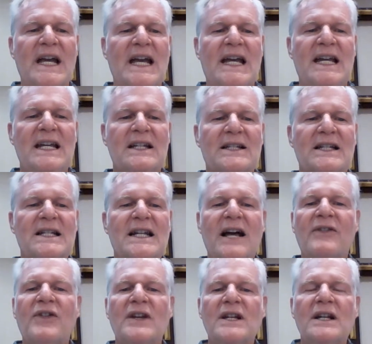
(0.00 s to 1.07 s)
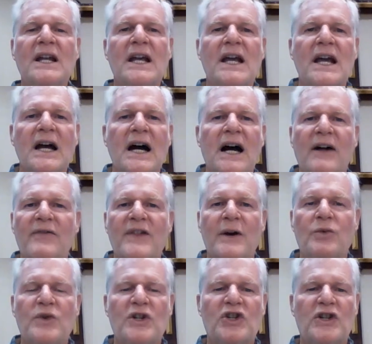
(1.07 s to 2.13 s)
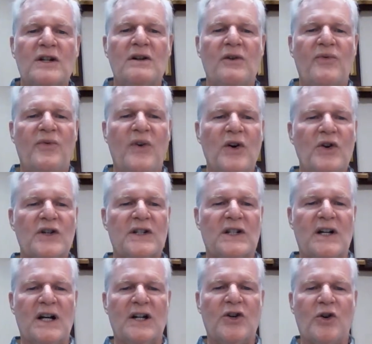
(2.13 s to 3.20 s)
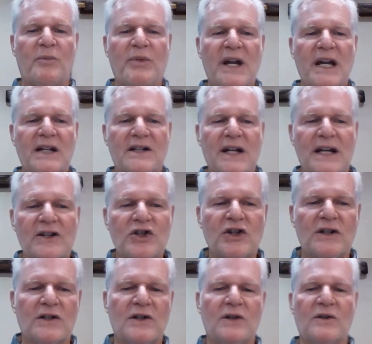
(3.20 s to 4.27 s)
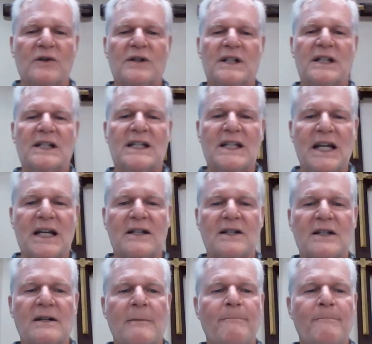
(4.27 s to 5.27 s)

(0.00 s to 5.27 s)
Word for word: He is nothing uh, that we should focus on or pay attention to, in a sense,